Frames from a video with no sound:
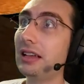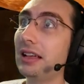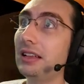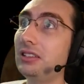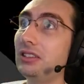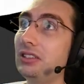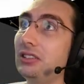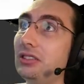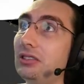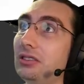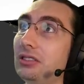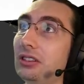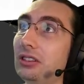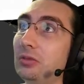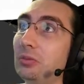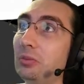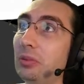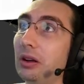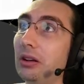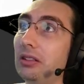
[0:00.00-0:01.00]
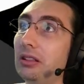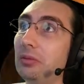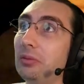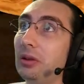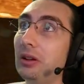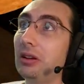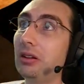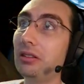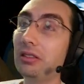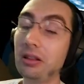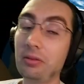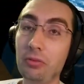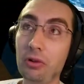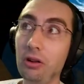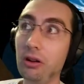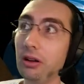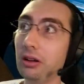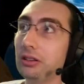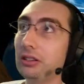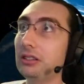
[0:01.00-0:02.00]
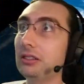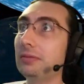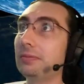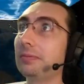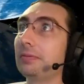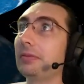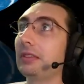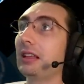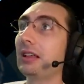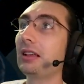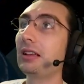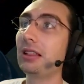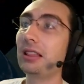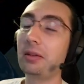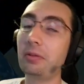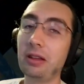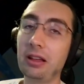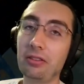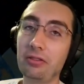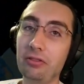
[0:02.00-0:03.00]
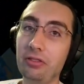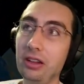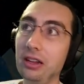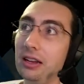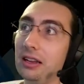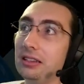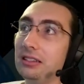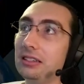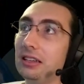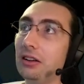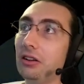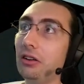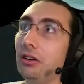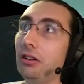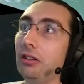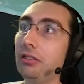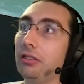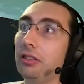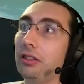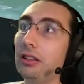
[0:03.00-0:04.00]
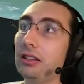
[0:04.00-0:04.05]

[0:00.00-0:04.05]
It's just barely bigger than Mars. We have Venus and Earth.